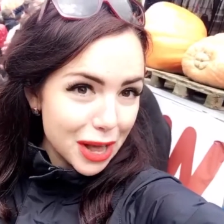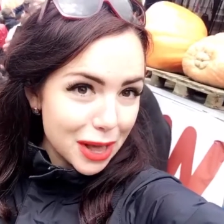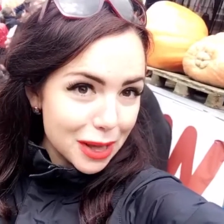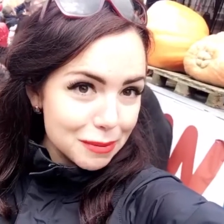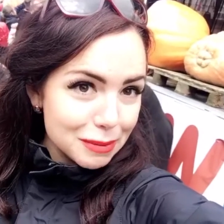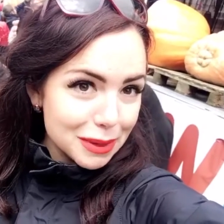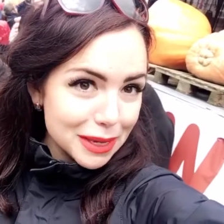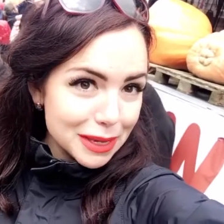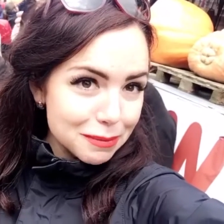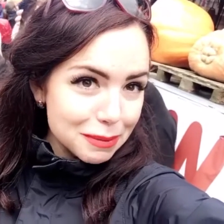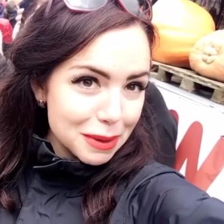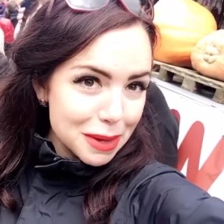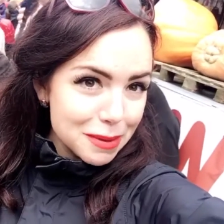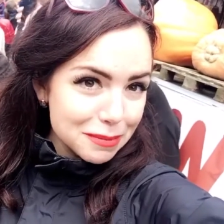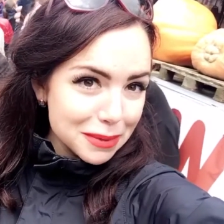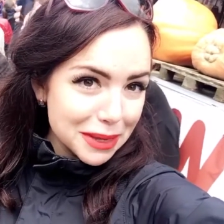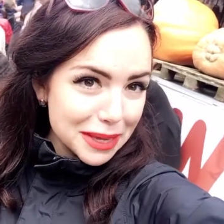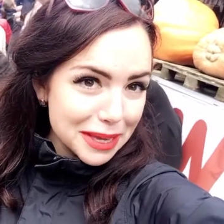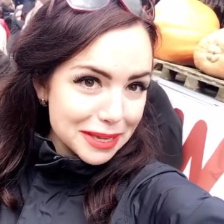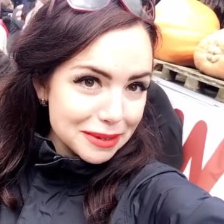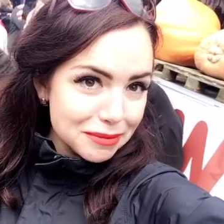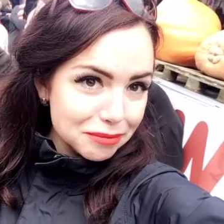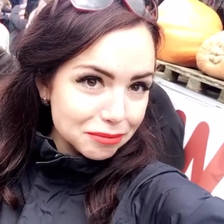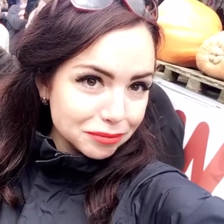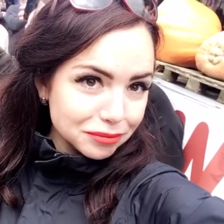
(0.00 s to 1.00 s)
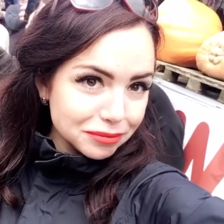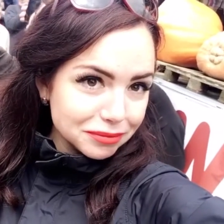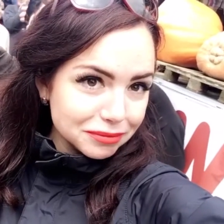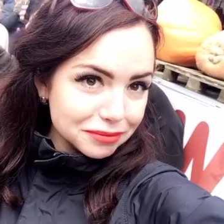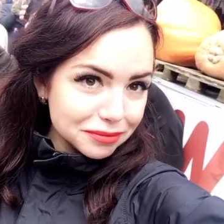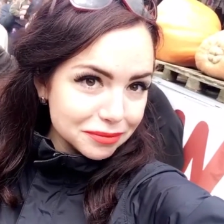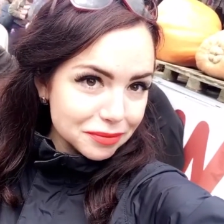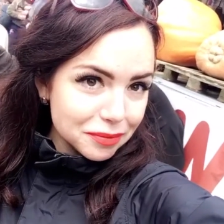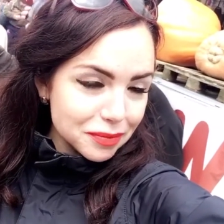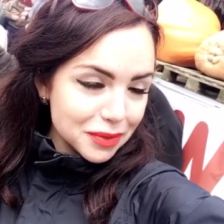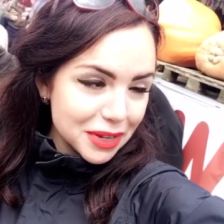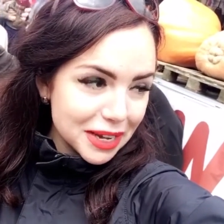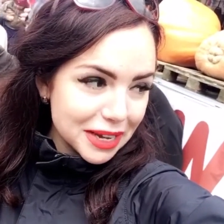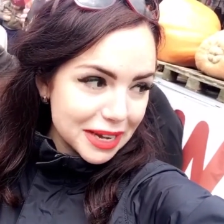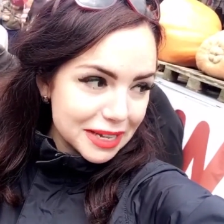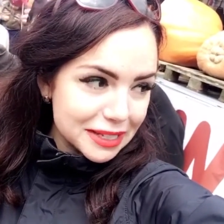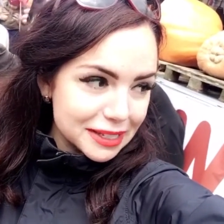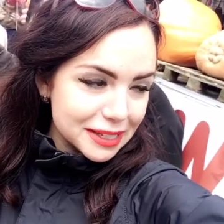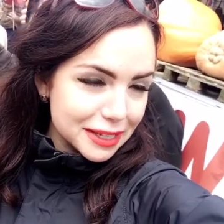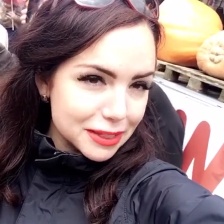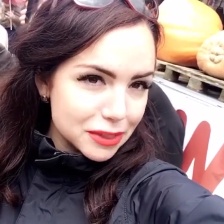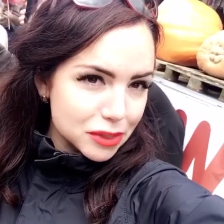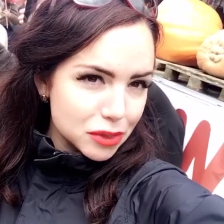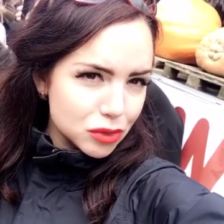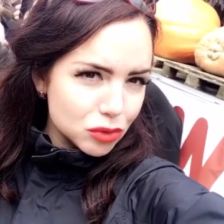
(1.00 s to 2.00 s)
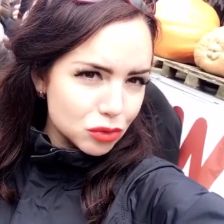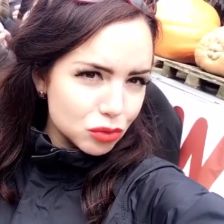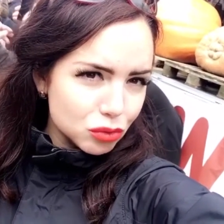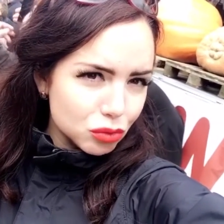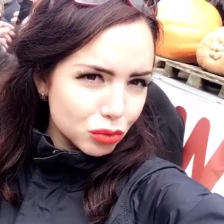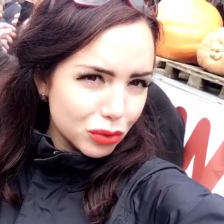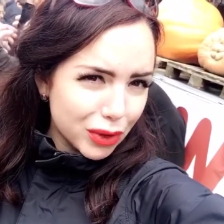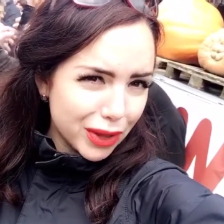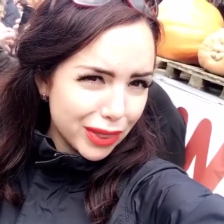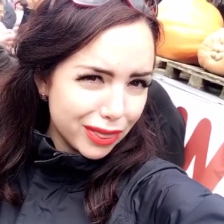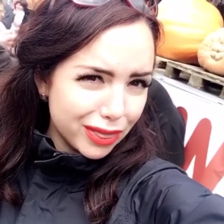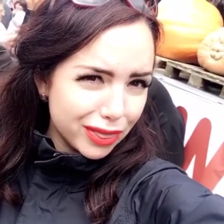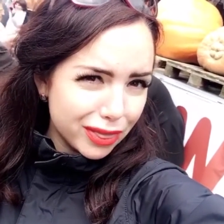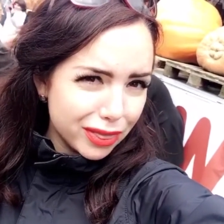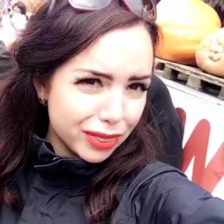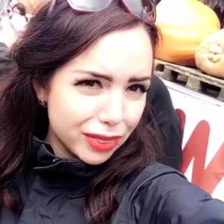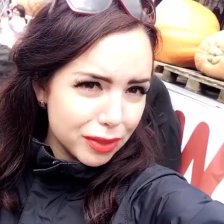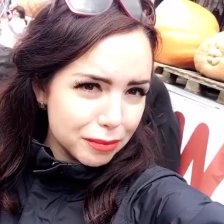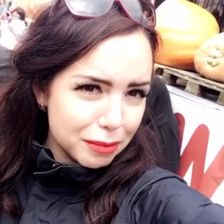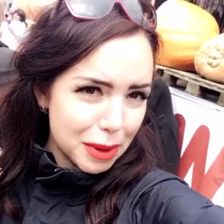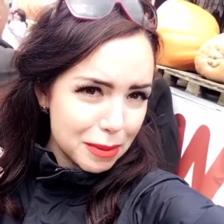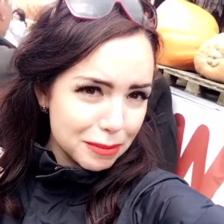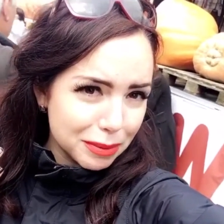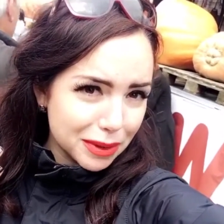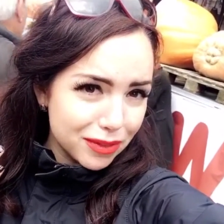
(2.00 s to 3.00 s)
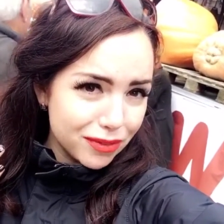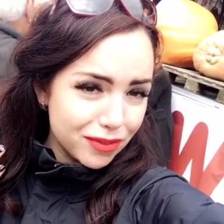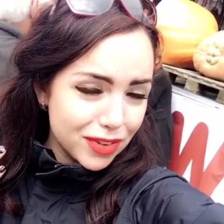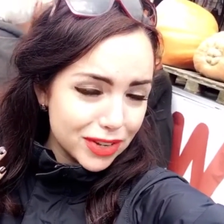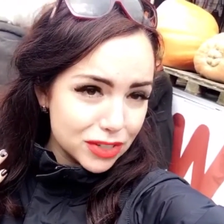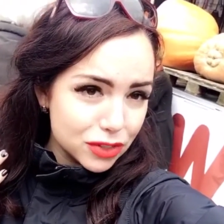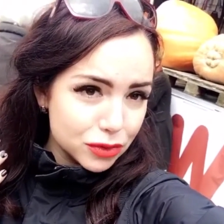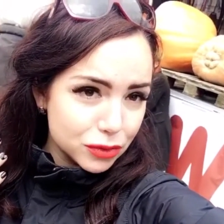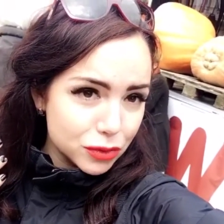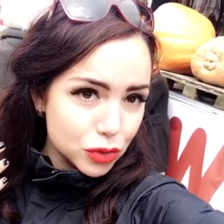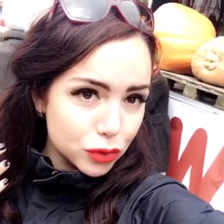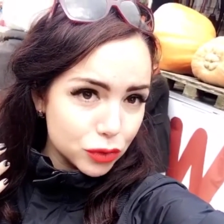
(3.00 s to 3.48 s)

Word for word: a big pumpkin. I guess that's what pumpkin is